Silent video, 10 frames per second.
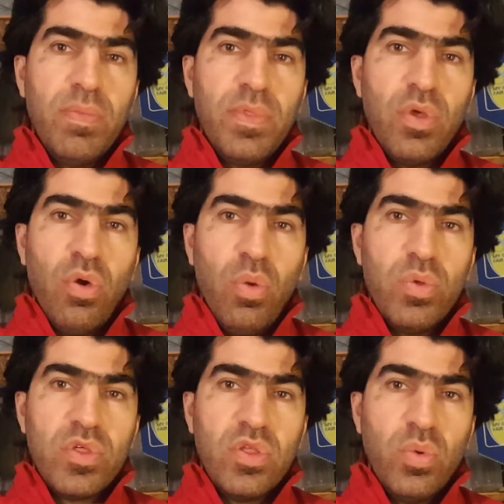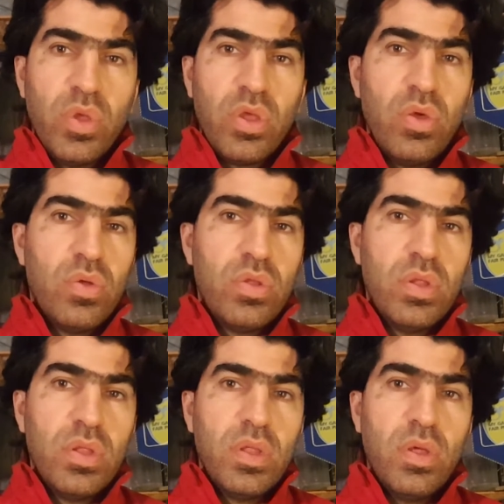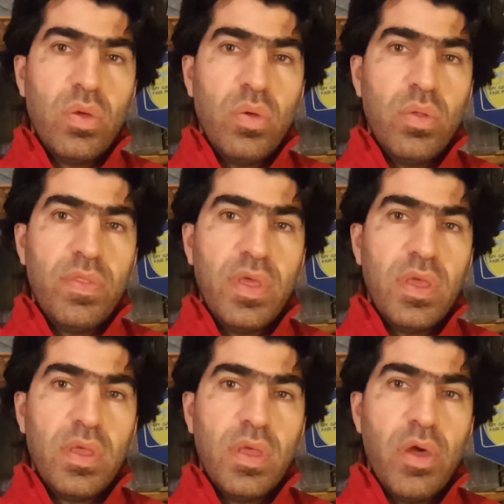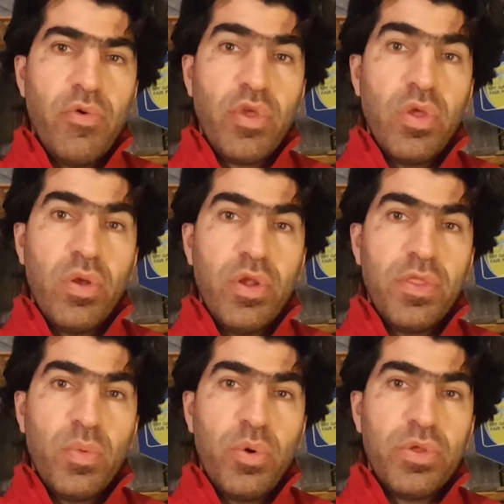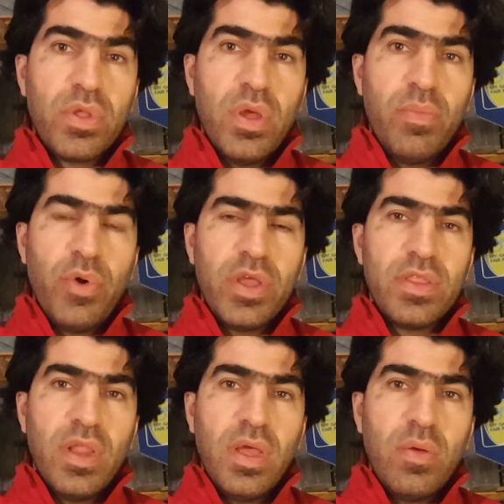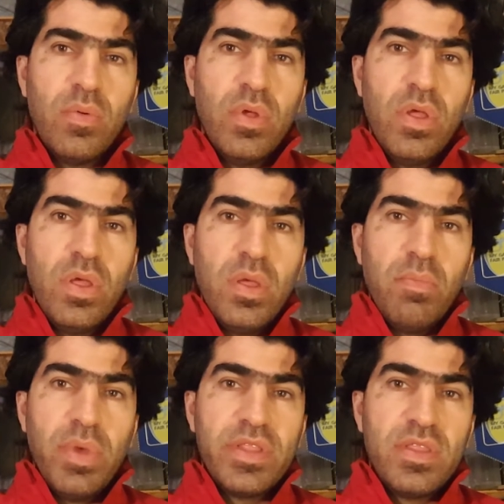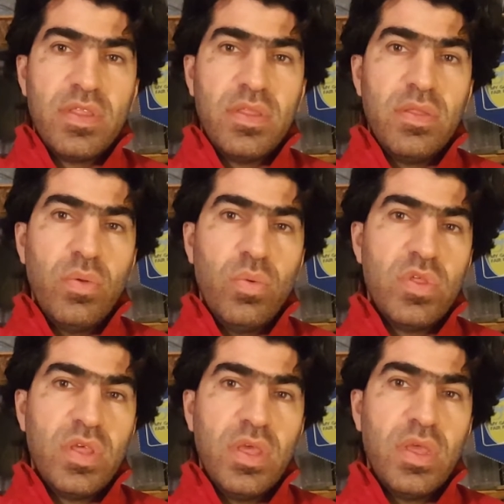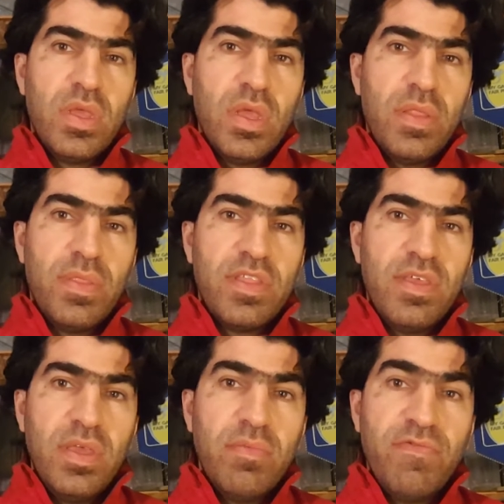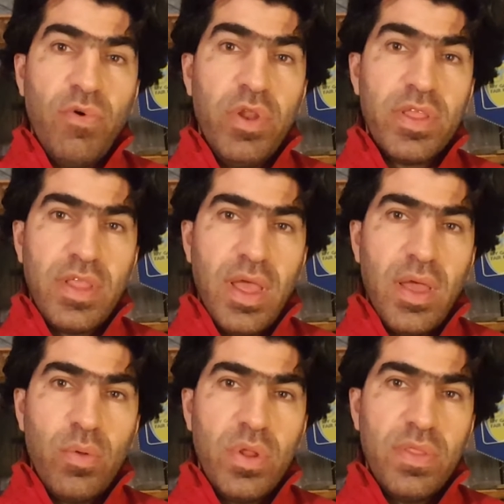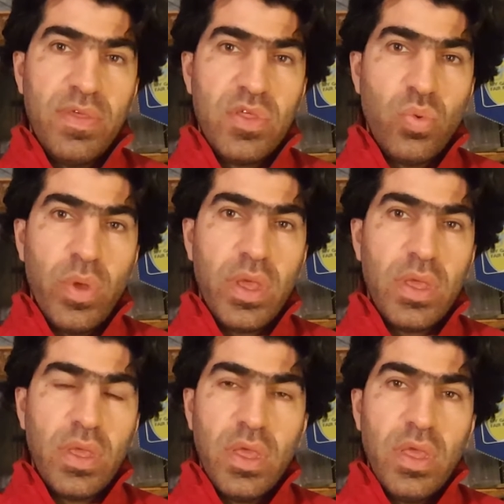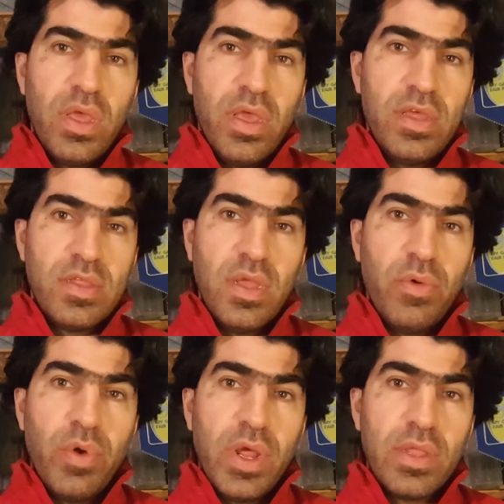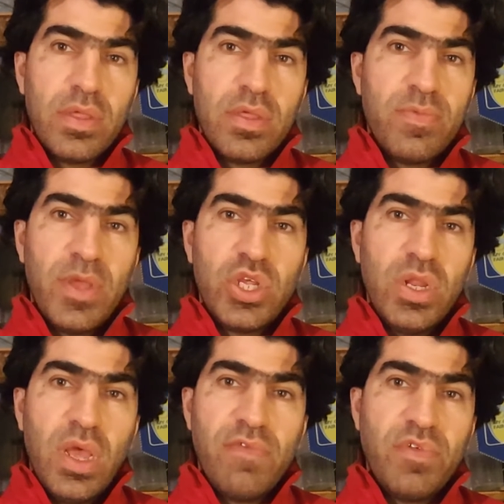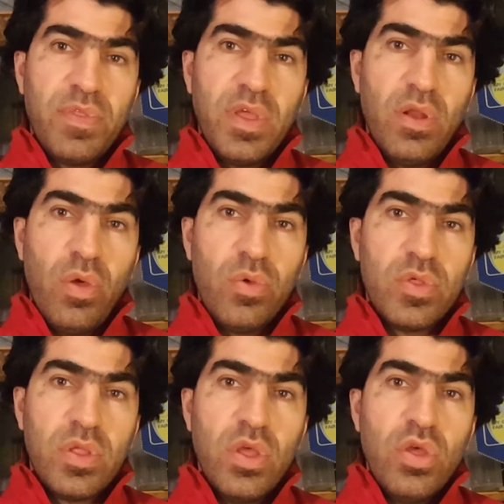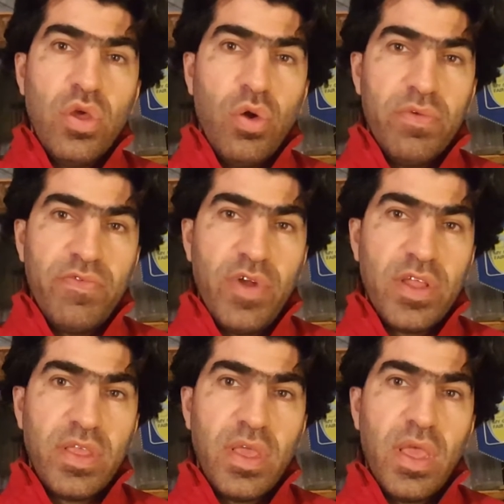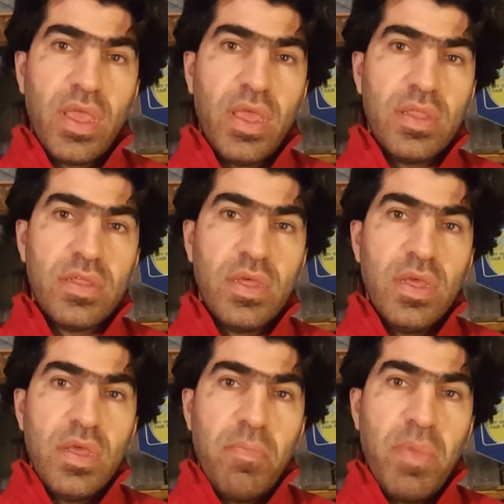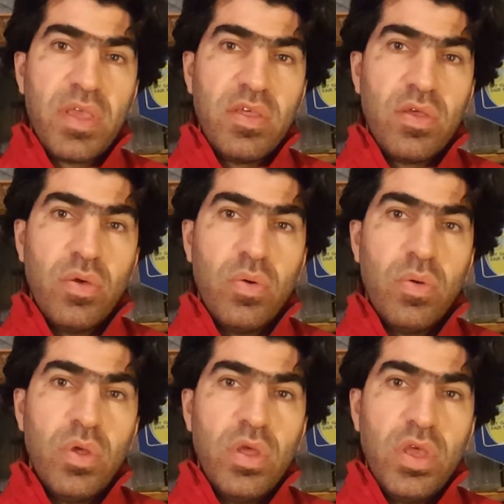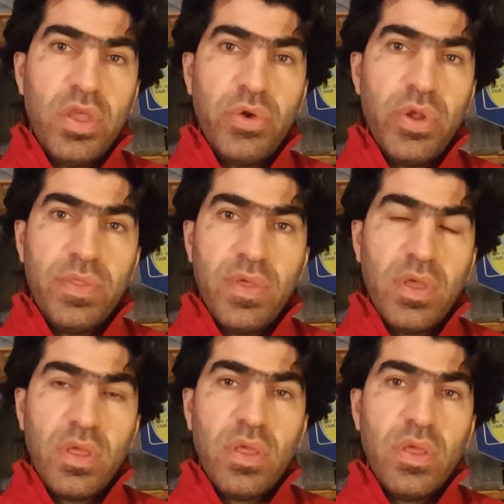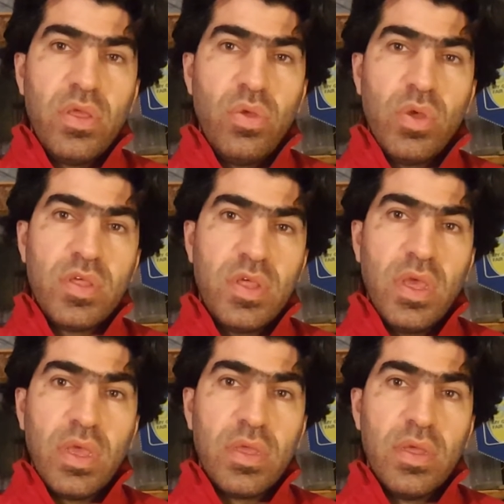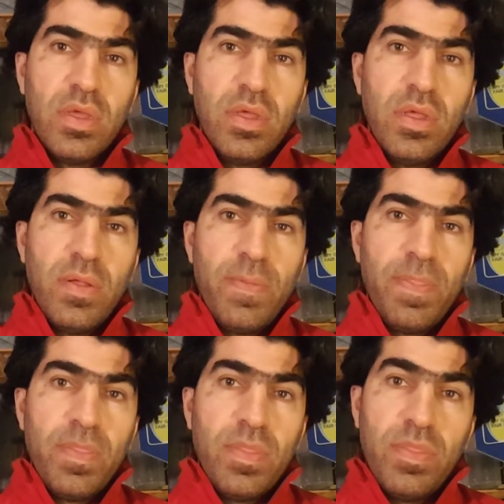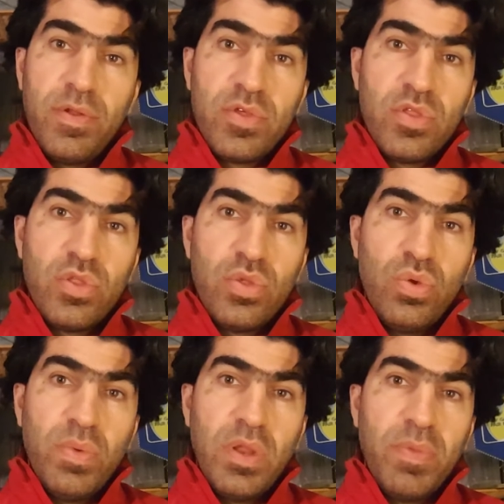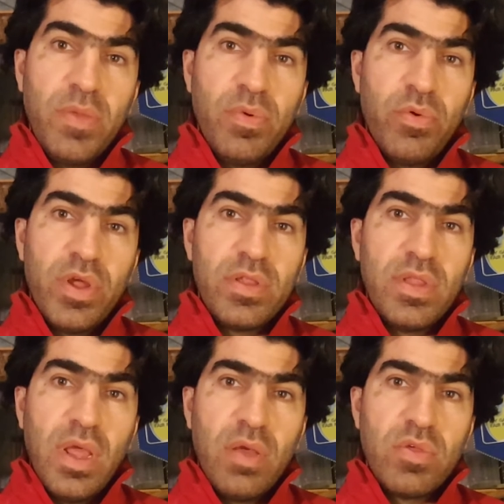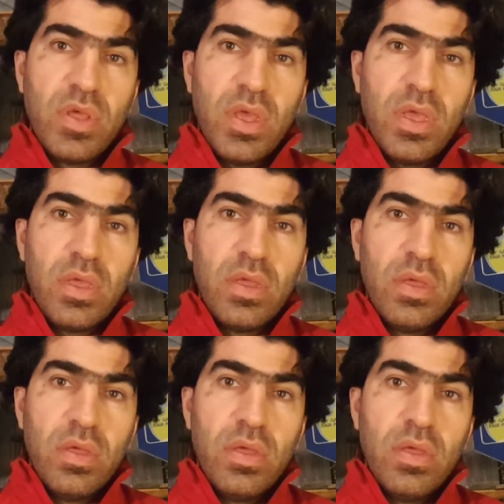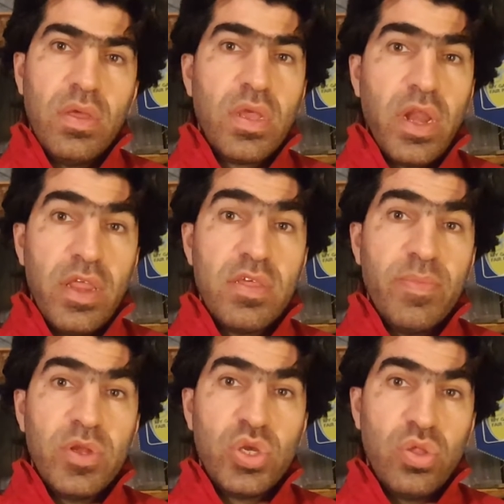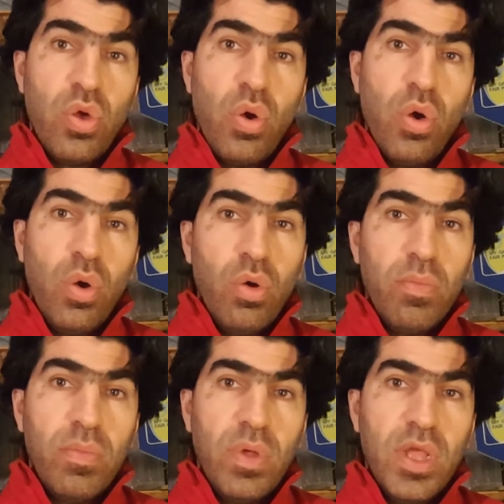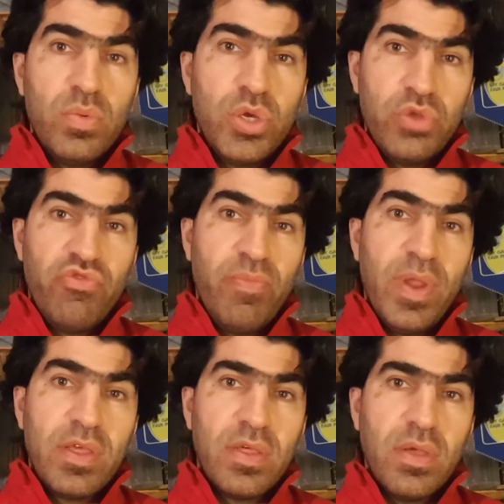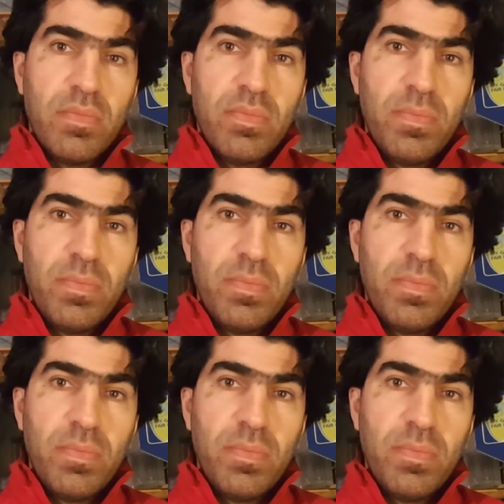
they always doing good. They are regular in the World Cup right now, but seeing the team falling down in this way is not right, especially after they lost on Friday against Mexico here in the USA. There's too many people right now say Klinsmann should go home and we should replace him.